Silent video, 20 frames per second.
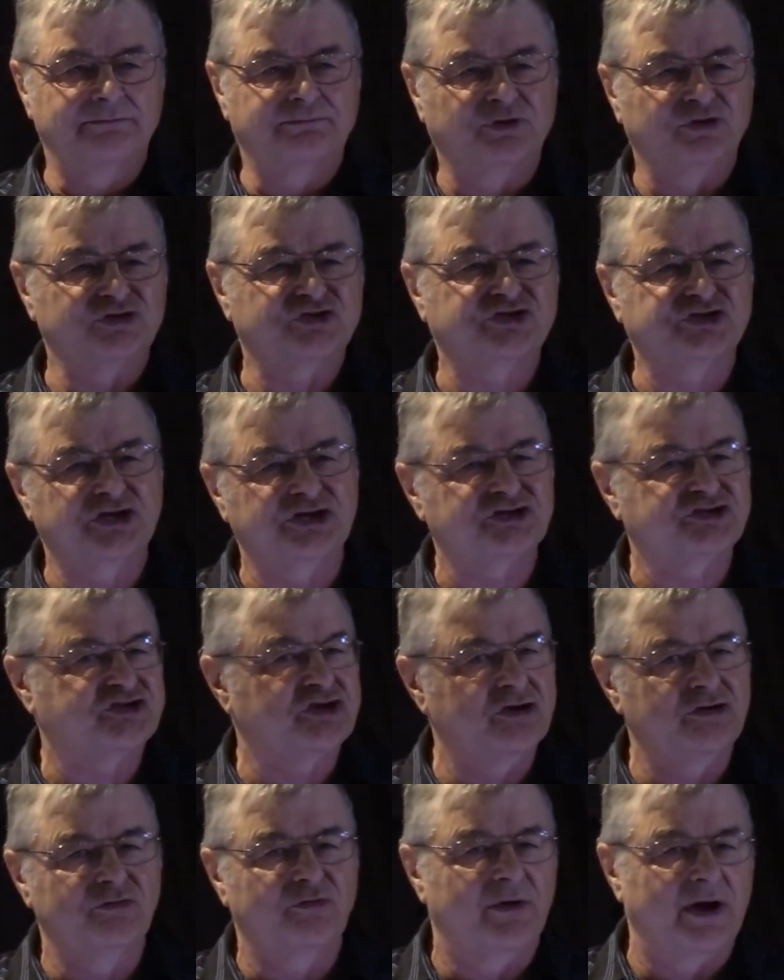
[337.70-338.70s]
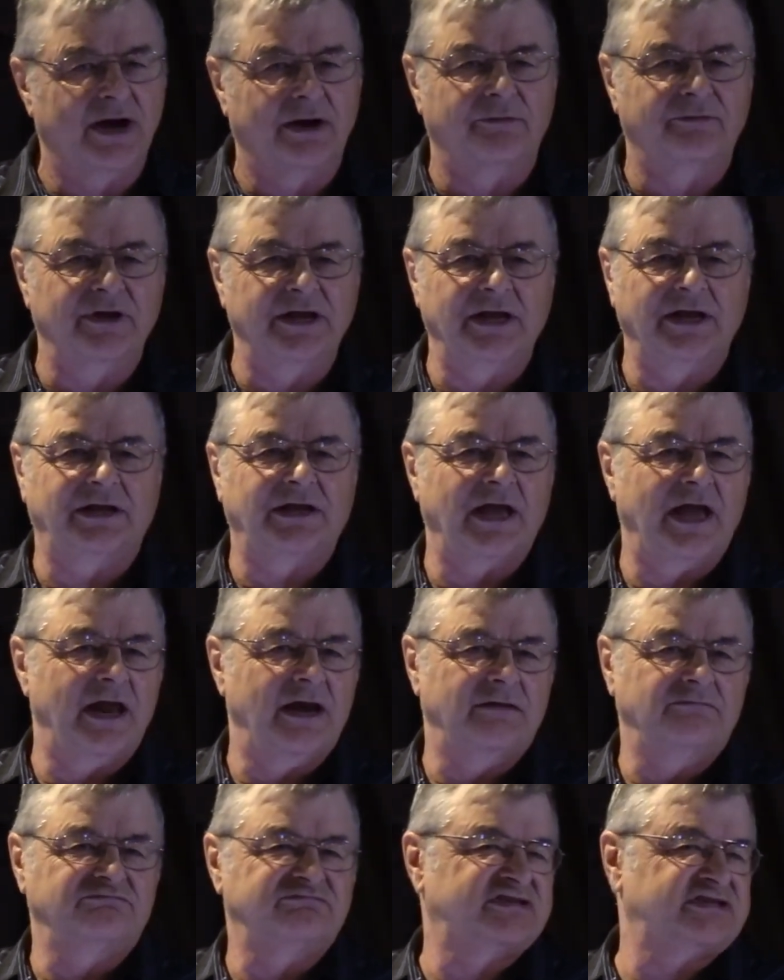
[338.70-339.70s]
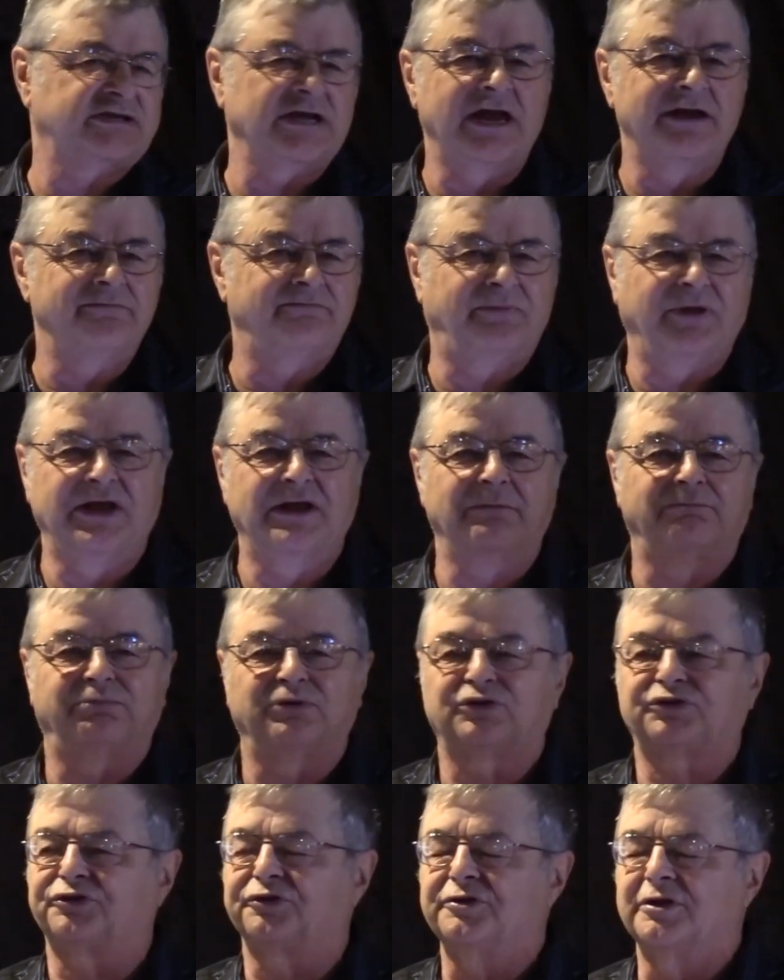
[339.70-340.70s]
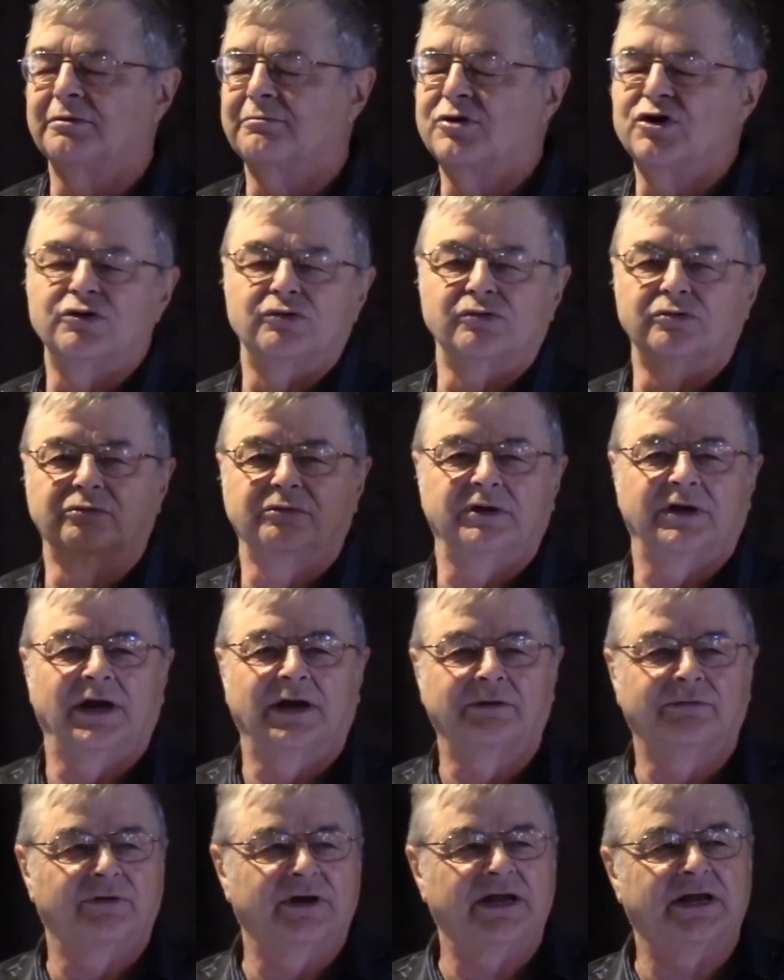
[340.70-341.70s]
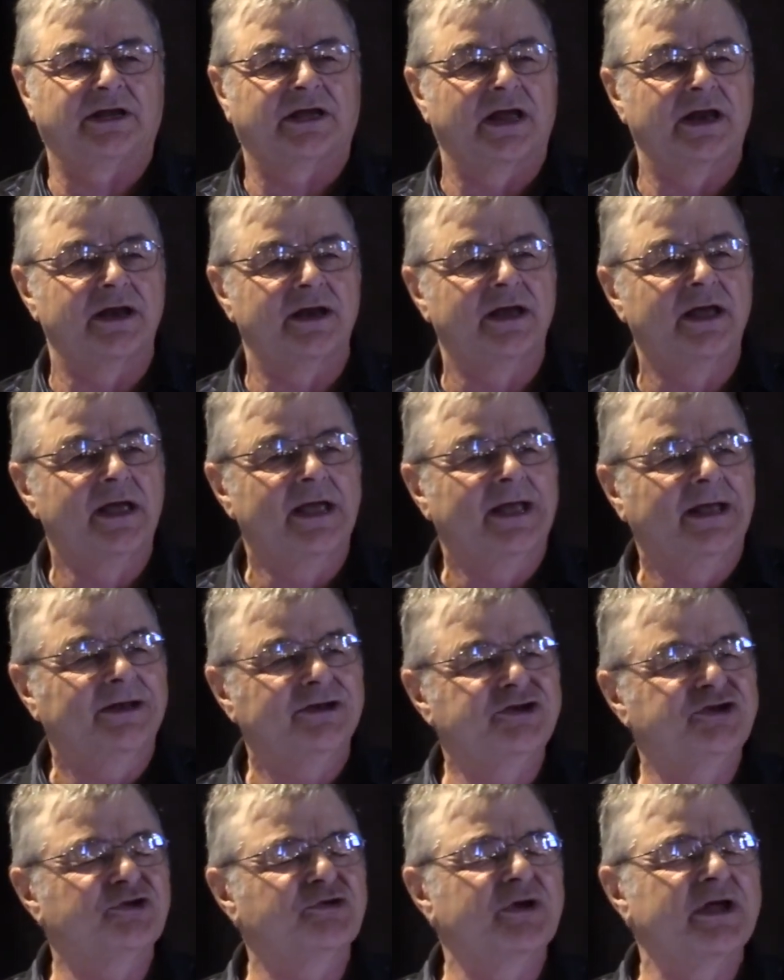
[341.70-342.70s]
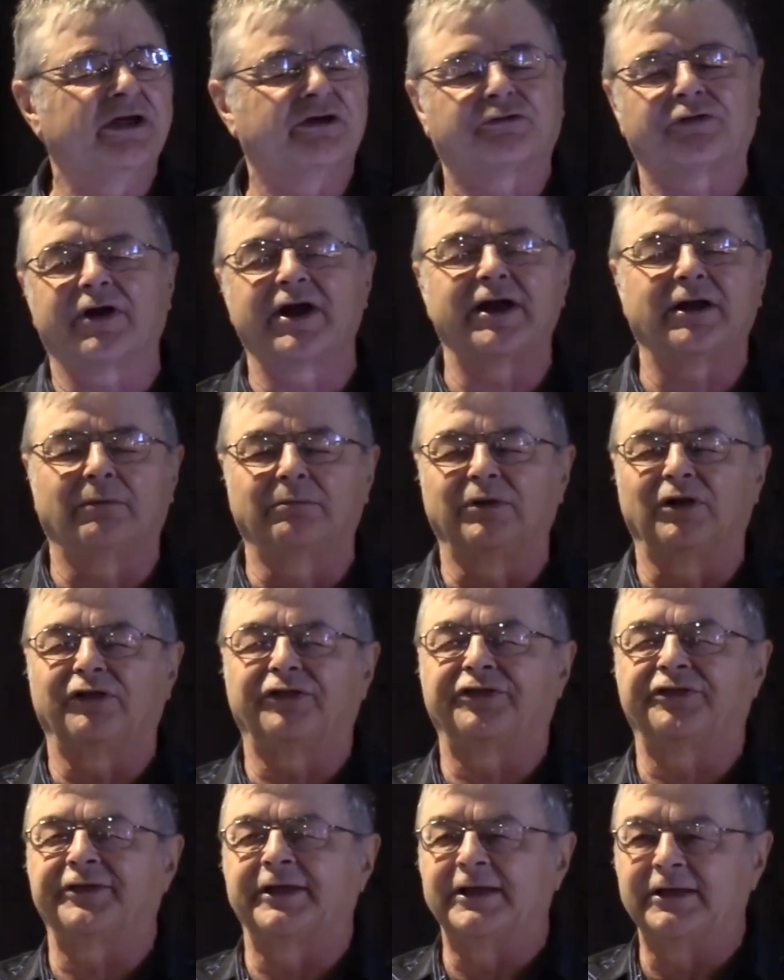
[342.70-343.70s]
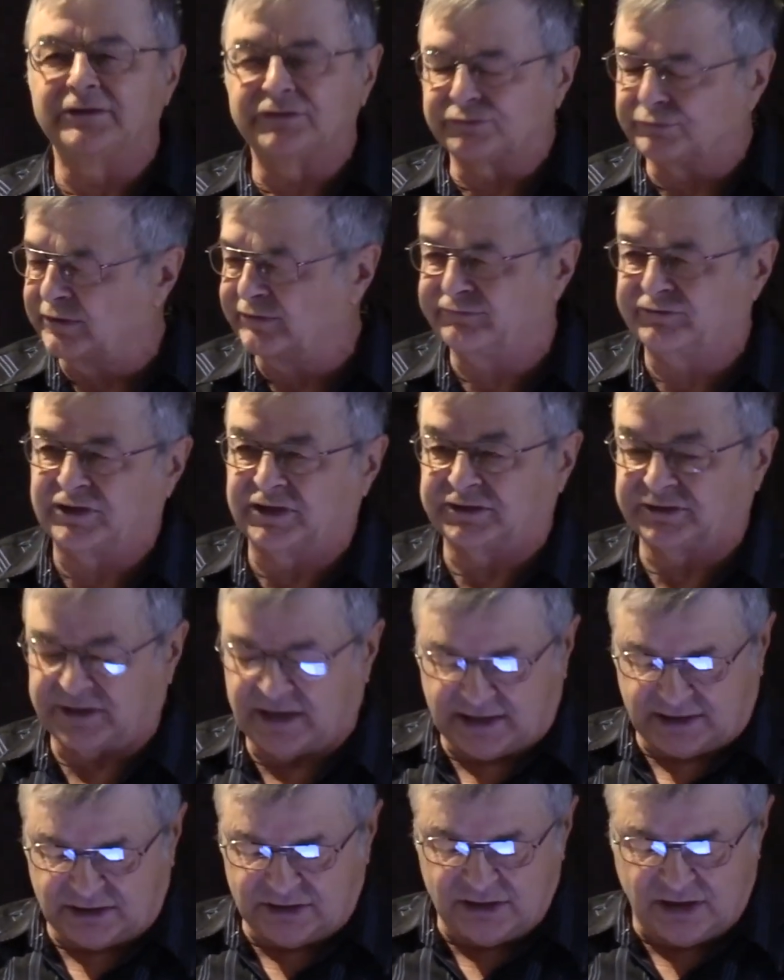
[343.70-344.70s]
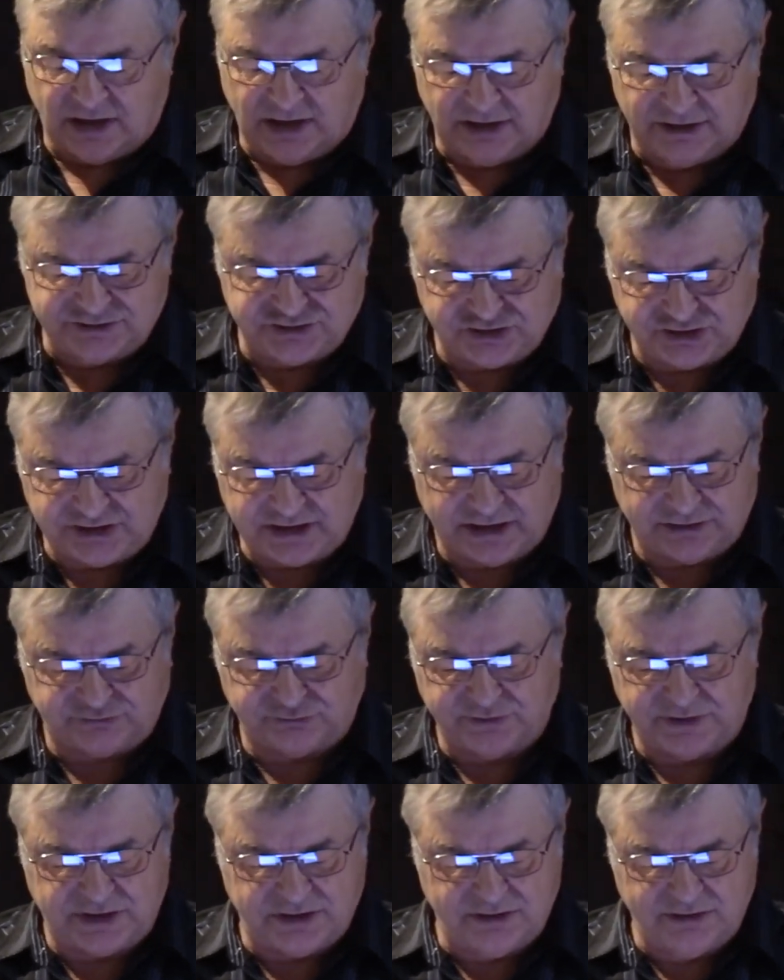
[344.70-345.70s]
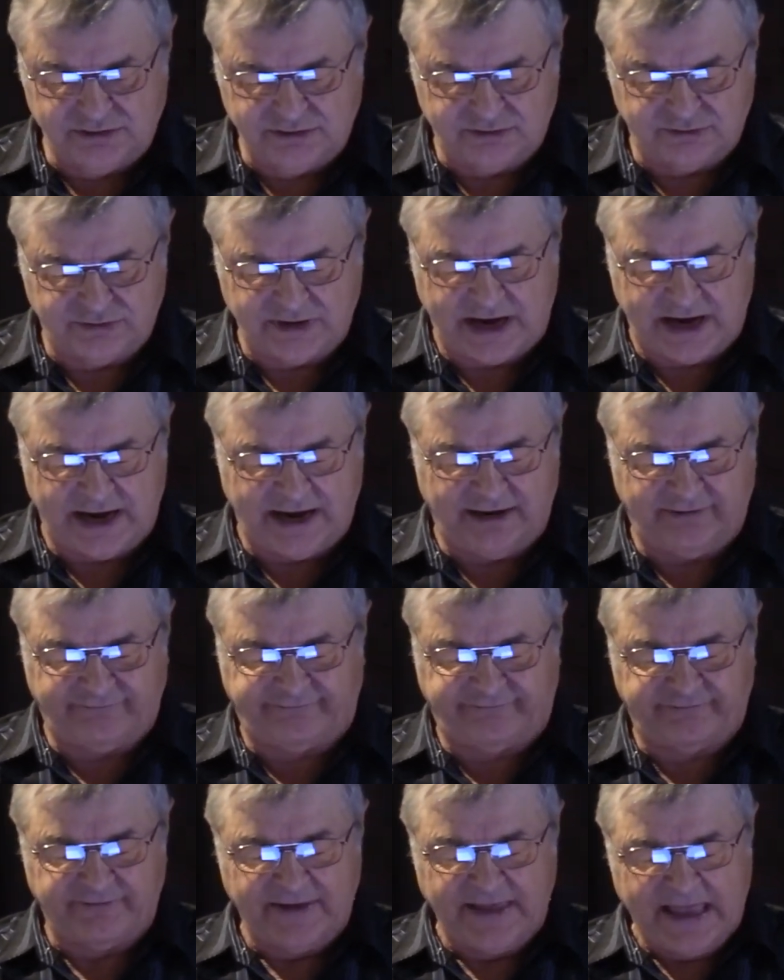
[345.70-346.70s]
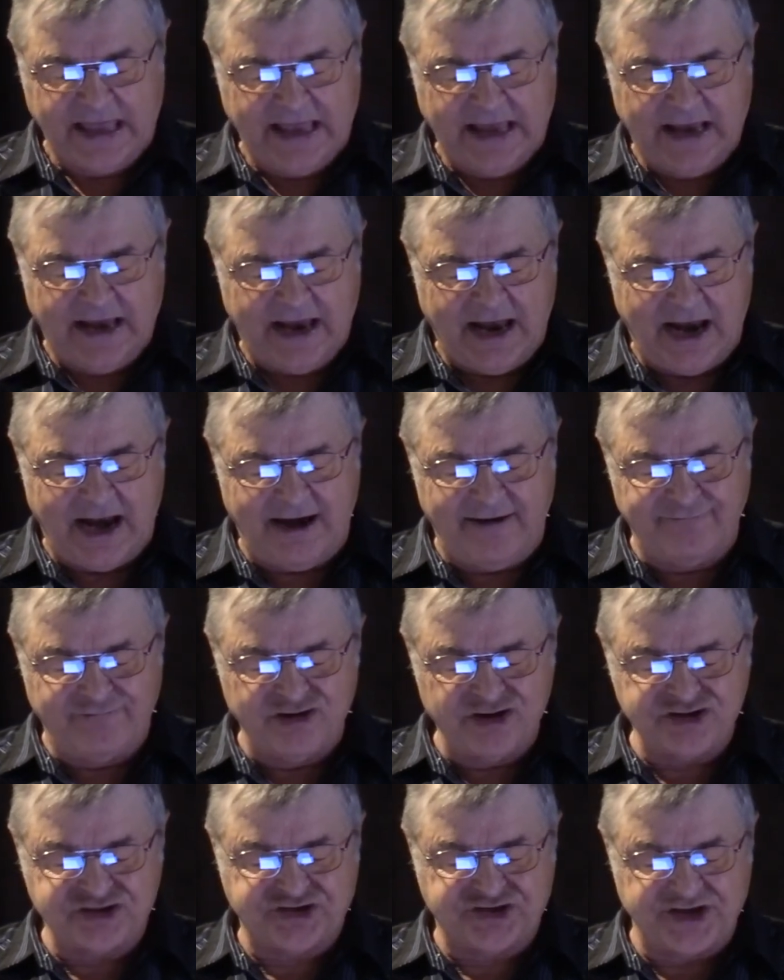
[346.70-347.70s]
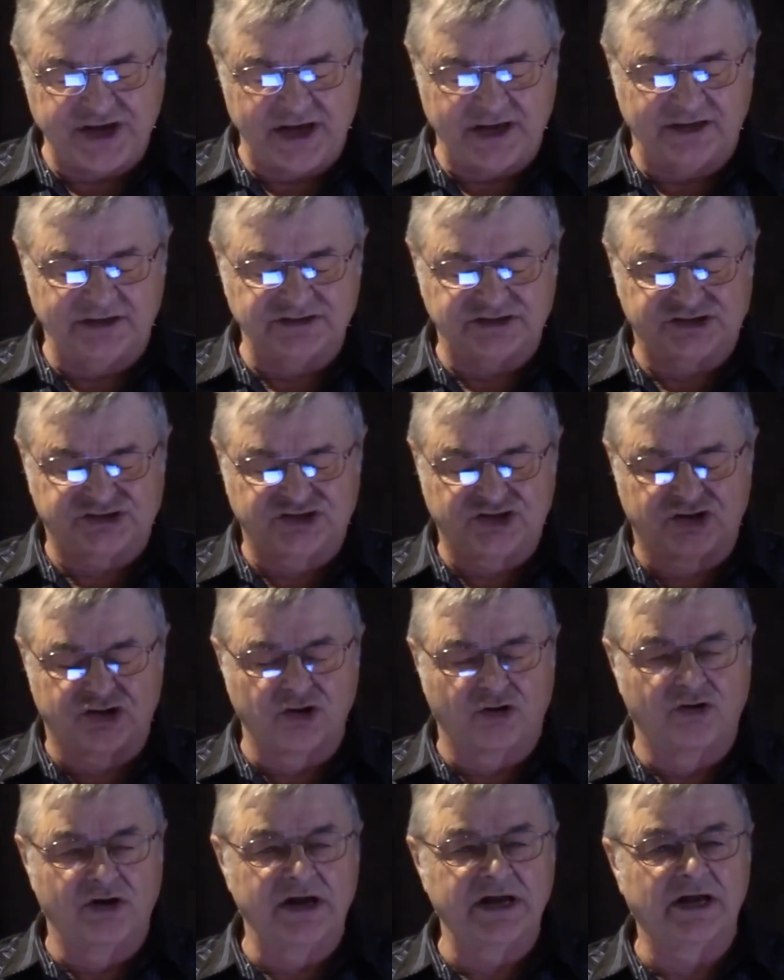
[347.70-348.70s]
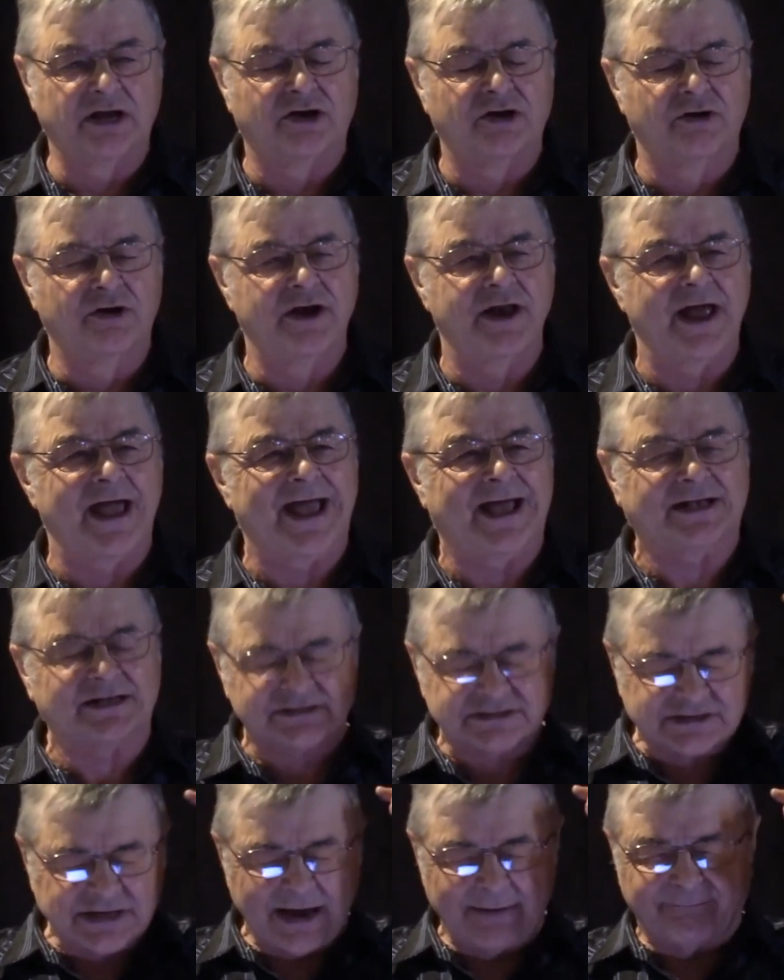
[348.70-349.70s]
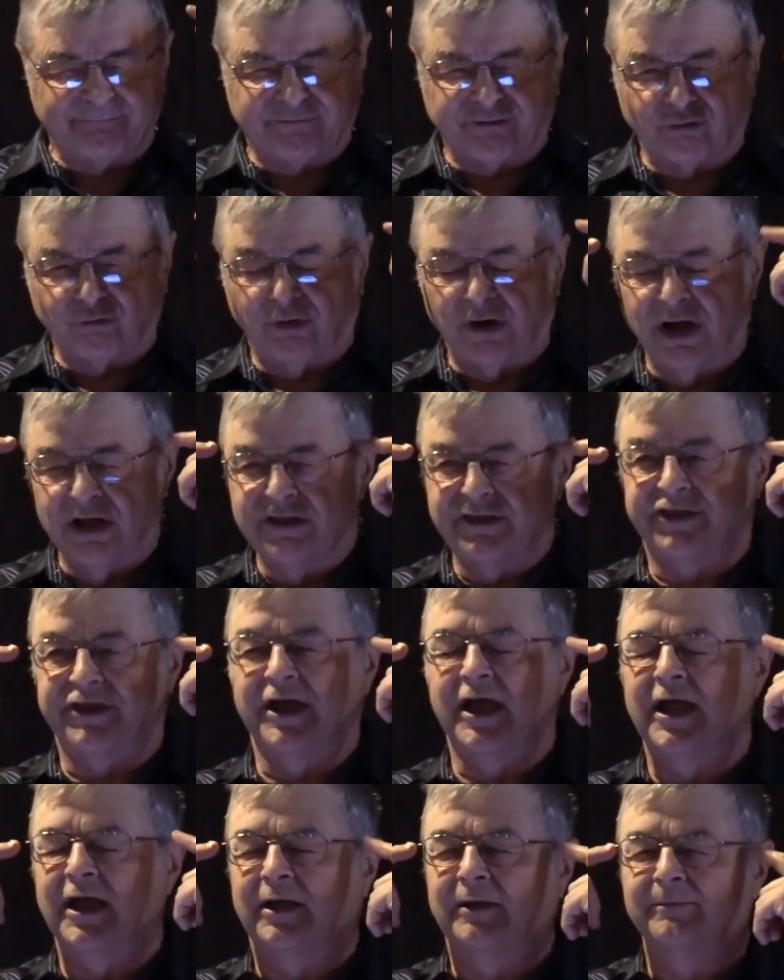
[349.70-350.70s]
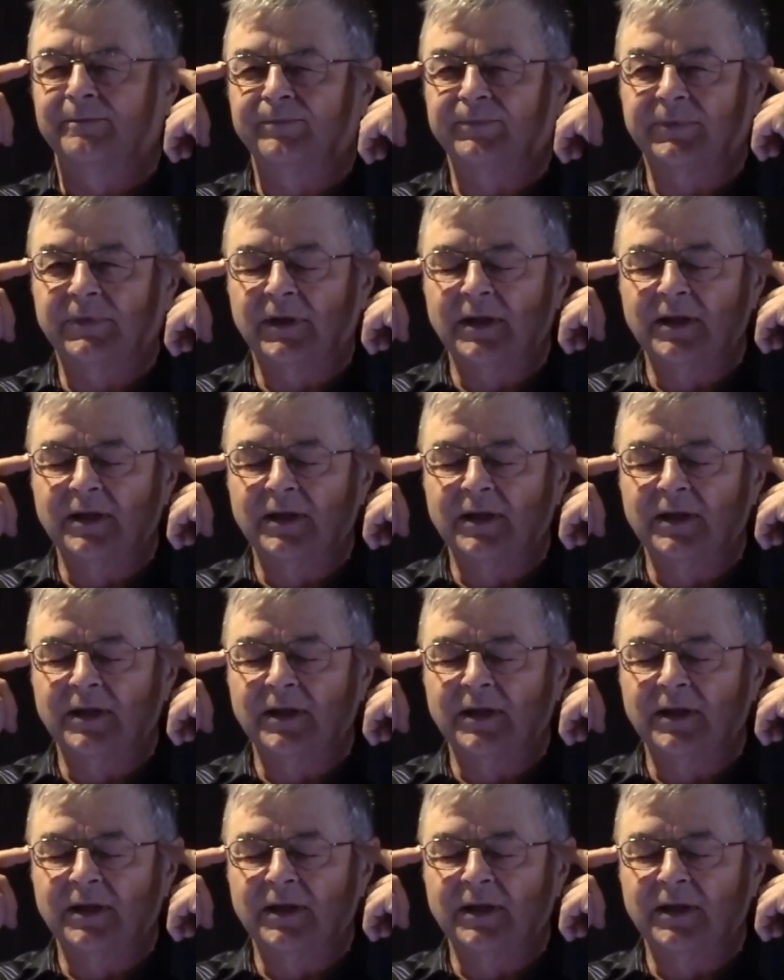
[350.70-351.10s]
position where we can send people to the moon and we can do incredible things with the technology that we do have. Everything's going good except for one thing,